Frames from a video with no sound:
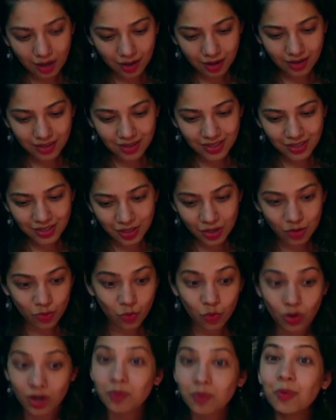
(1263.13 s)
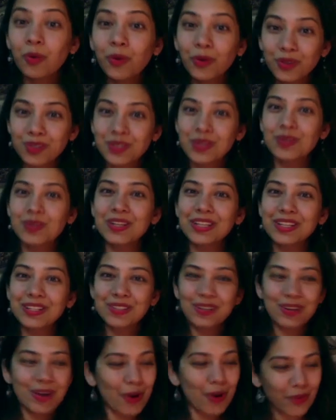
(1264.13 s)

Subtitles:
So what more do you need to know?